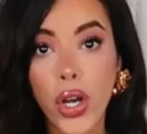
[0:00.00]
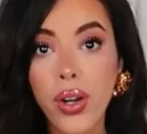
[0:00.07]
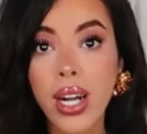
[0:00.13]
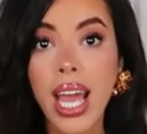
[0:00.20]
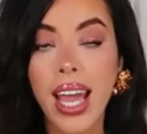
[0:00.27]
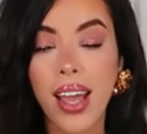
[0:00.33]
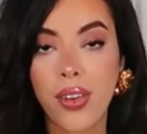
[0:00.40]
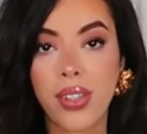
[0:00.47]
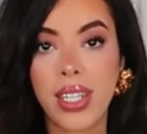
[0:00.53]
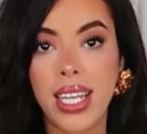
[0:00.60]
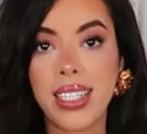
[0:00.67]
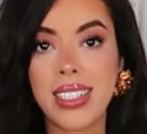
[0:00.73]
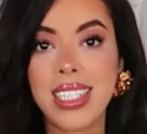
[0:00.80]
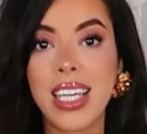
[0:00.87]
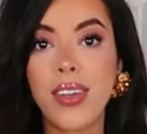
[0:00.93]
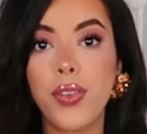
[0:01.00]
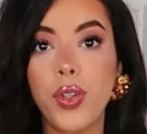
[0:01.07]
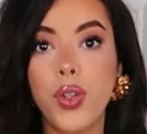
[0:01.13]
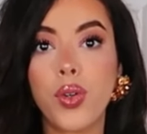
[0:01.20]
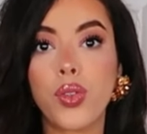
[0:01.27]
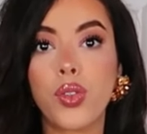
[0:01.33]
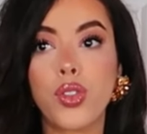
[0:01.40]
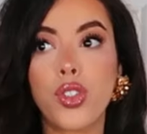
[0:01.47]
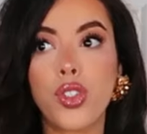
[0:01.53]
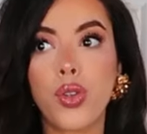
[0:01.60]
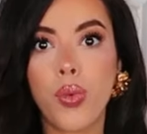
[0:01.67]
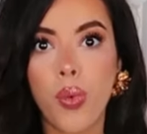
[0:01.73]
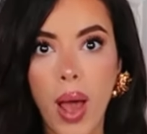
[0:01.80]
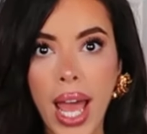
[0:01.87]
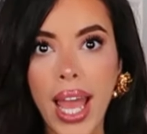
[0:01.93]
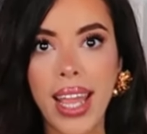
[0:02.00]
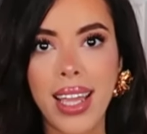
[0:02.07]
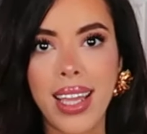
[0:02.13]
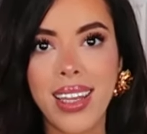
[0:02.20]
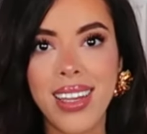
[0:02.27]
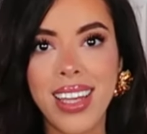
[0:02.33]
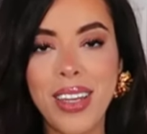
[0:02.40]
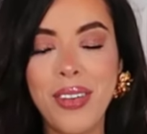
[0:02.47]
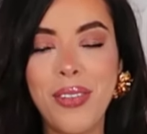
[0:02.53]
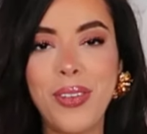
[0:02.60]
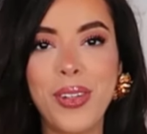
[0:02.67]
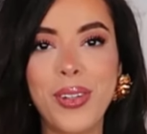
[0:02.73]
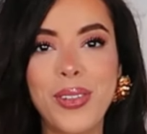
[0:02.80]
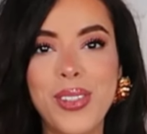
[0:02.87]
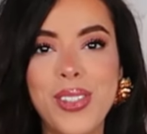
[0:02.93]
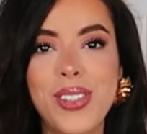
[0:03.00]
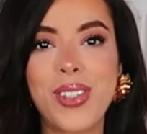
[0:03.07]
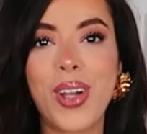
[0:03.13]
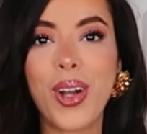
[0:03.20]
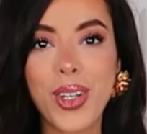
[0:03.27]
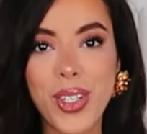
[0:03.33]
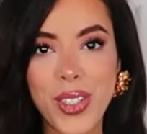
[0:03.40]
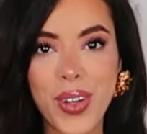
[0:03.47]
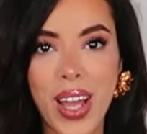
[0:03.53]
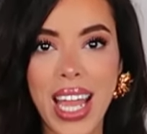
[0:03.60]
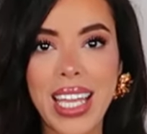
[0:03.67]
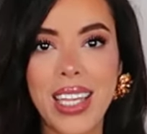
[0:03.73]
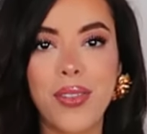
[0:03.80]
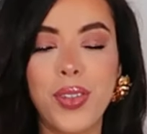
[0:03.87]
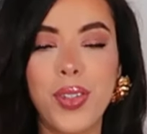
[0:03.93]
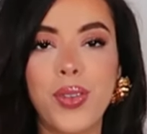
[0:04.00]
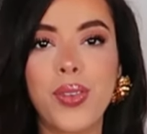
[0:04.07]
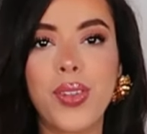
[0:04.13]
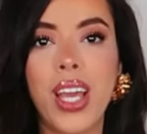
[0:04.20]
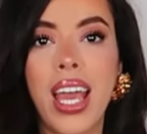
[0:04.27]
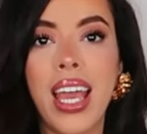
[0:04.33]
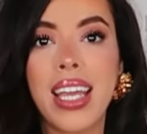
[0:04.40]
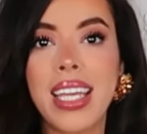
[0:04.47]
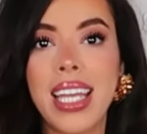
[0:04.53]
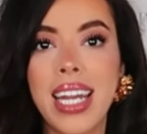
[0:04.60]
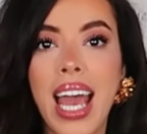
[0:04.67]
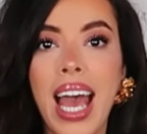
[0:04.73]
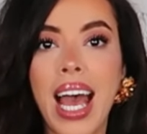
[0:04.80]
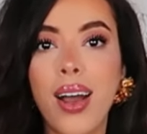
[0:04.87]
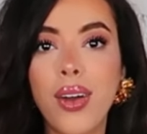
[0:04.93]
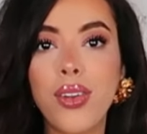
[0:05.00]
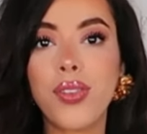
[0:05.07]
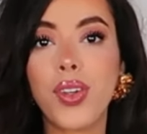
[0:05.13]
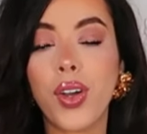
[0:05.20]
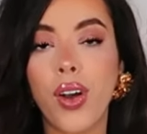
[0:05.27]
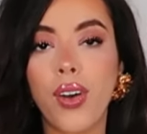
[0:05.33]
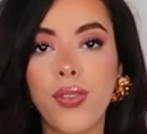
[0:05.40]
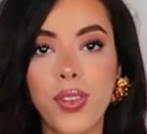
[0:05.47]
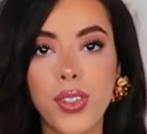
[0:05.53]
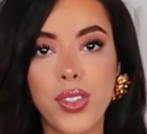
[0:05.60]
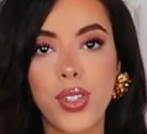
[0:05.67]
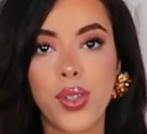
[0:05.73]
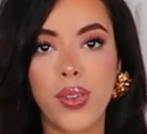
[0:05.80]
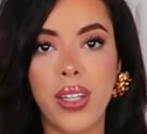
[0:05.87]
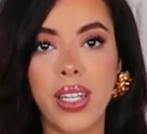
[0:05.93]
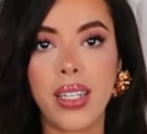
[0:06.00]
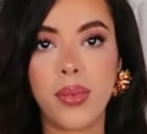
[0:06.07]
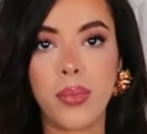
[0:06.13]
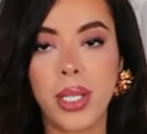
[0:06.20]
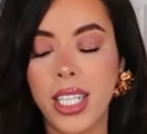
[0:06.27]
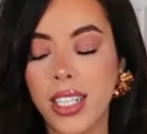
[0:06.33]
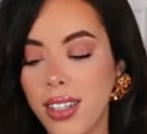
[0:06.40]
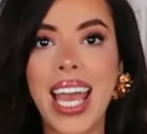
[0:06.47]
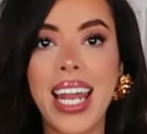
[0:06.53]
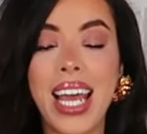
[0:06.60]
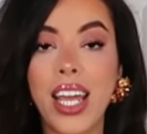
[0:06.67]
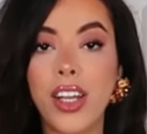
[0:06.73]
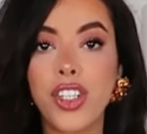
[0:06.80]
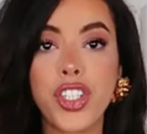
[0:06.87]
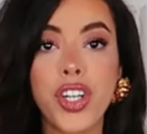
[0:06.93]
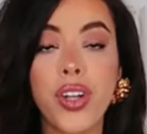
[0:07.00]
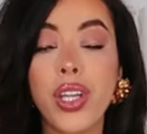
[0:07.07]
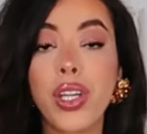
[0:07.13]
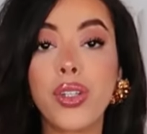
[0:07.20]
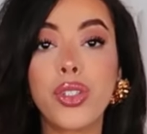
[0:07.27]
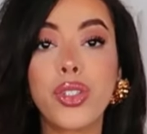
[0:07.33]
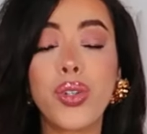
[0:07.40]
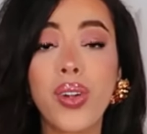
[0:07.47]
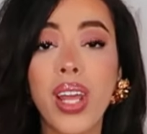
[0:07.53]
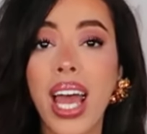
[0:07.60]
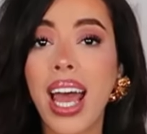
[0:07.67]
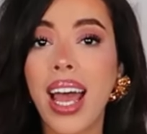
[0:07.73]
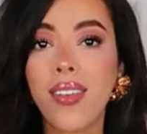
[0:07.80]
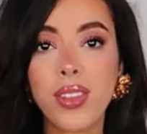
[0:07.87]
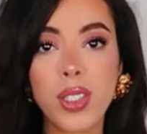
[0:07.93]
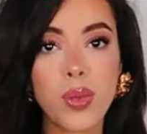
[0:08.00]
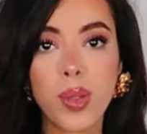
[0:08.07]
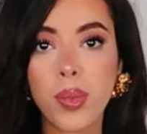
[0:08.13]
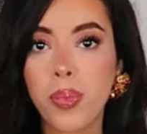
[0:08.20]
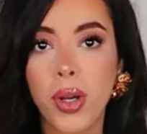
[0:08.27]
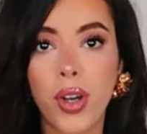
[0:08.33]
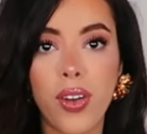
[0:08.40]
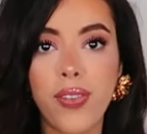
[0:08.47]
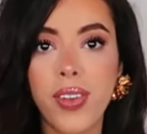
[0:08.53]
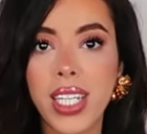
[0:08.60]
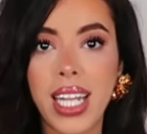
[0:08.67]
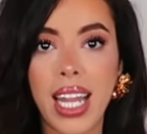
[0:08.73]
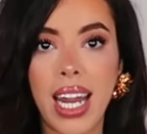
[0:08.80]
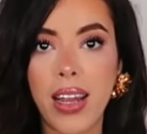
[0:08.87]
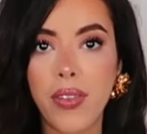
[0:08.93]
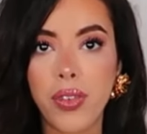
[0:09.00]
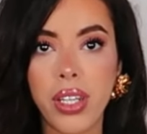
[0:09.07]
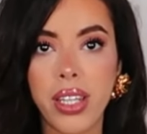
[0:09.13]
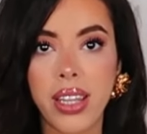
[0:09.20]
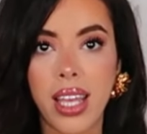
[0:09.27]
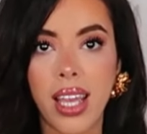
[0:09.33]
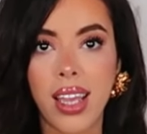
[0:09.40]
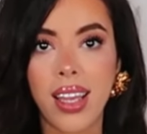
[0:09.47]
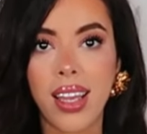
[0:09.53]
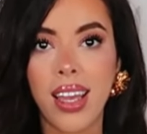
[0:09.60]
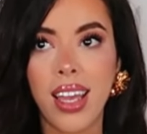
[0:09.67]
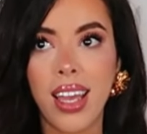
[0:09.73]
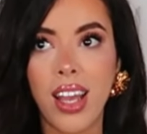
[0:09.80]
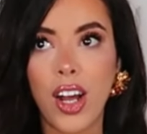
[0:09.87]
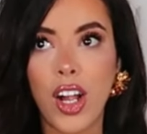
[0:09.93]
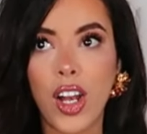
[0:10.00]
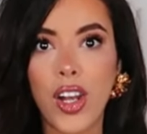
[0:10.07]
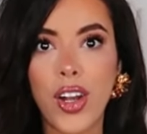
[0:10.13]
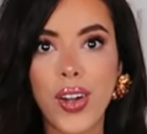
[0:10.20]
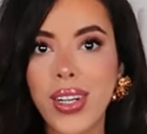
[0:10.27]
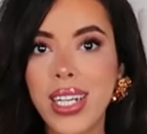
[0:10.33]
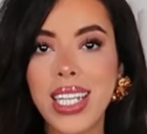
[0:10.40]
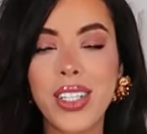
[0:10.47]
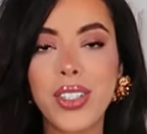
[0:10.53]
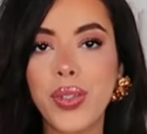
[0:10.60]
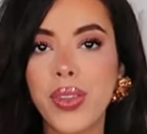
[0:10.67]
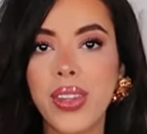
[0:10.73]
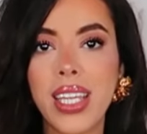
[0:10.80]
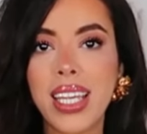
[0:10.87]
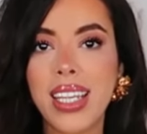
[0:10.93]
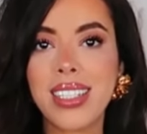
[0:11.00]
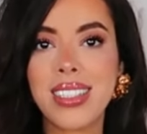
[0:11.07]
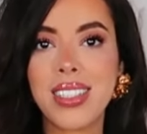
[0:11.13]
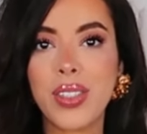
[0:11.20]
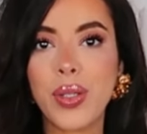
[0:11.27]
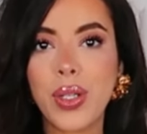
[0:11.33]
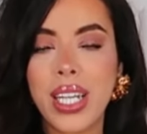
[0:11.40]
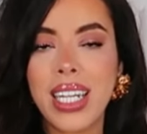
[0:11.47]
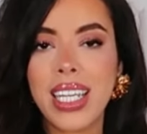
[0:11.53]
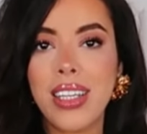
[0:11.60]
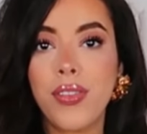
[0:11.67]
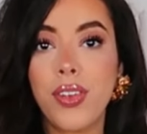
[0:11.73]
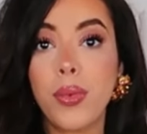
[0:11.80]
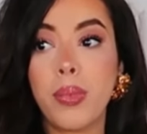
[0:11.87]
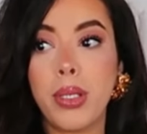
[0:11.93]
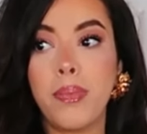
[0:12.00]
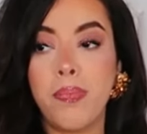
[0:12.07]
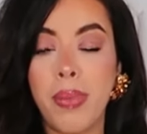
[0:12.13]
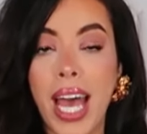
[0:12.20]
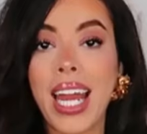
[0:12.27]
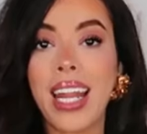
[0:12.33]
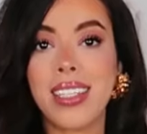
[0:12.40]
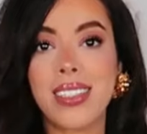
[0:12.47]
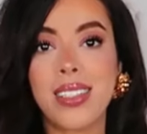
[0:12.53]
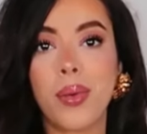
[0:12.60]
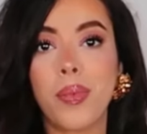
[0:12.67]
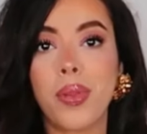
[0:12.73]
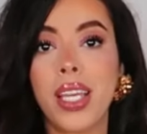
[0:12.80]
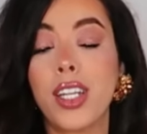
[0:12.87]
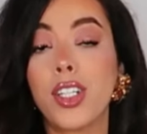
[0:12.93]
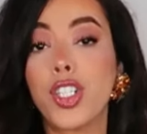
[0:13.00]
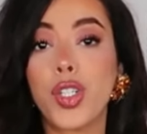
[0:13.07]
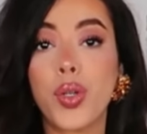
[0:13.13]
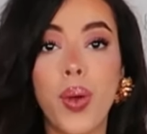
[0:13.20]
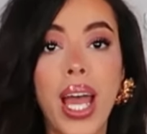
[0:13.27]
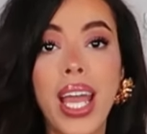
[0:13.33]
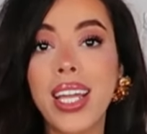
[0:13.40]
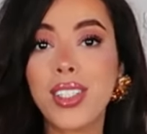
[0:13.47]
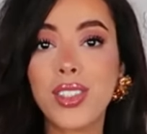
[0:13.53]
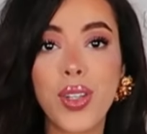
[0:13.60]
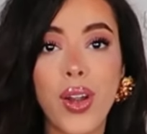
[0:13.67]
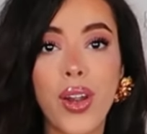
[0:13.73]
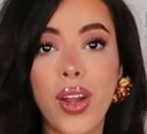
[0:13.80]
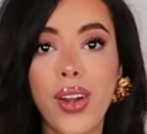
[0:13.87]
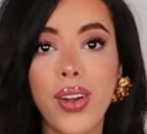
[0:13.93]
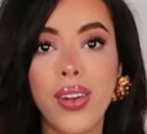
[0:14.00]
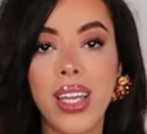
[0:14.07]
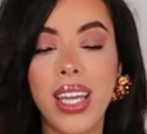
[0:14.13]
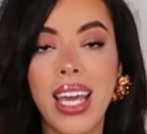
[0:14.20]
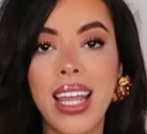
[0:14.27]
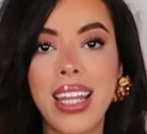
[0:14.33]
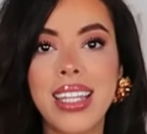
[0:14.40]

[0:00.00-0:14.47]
learn how to dance if you don't try, if you don't start trying, if you don't get out of your comfort zone a little bit. And I assure you, you don't have to be perfect at everything learning new things. You can even be bad at something and trying to learn.